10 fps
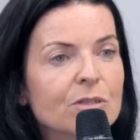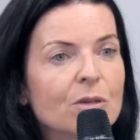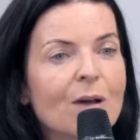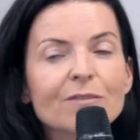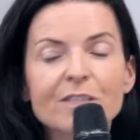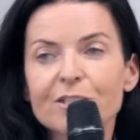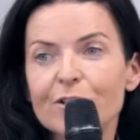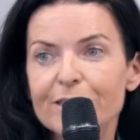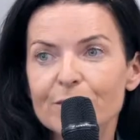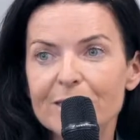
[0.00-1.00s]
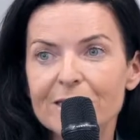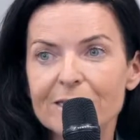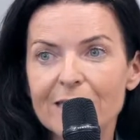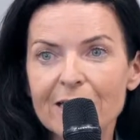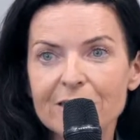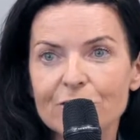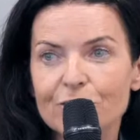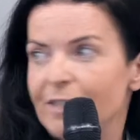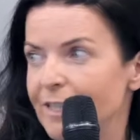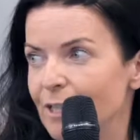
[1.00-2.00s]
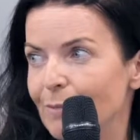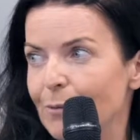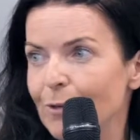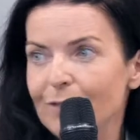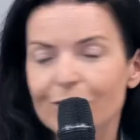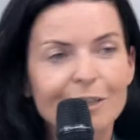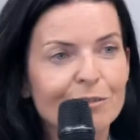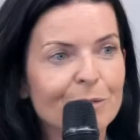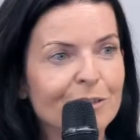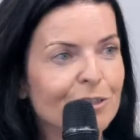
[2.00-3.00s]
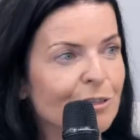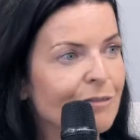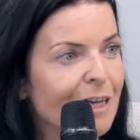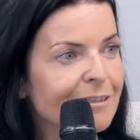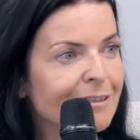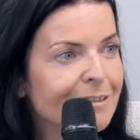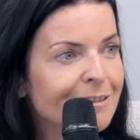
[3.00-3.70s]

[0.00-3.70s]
haven't started a business yet and are just thinking about one, if you could give me a show of hands.